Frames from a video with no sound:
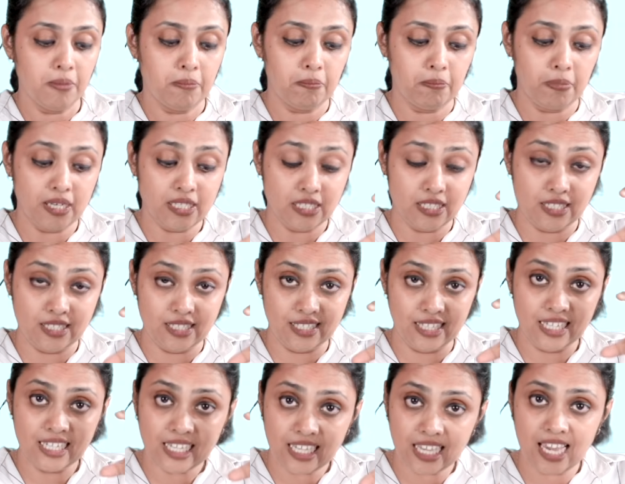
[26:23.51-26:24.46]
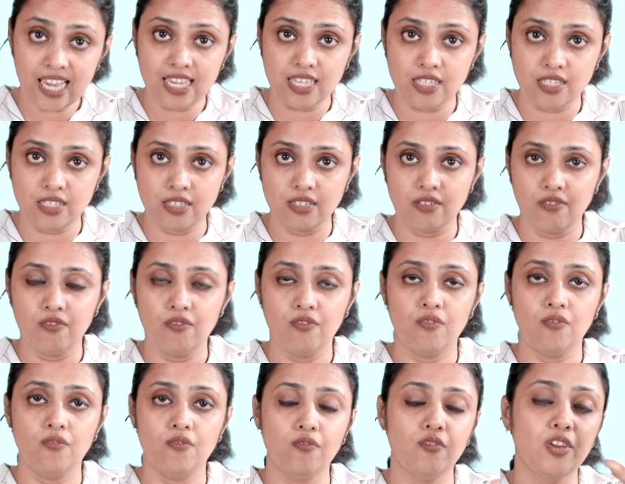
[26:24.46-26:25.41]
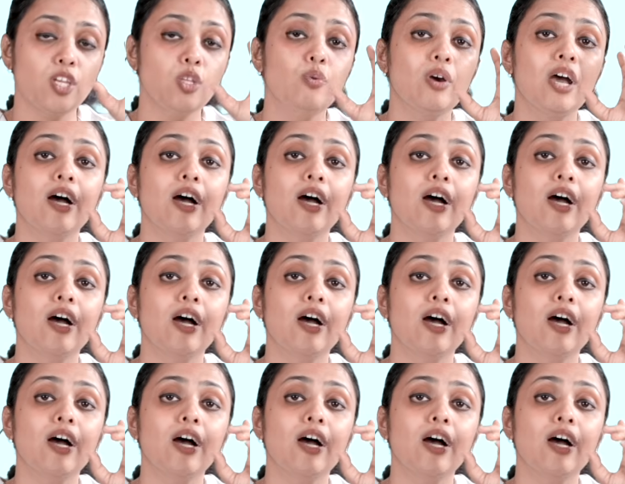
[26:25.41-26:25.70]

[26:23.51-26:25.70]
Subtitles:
But in case when you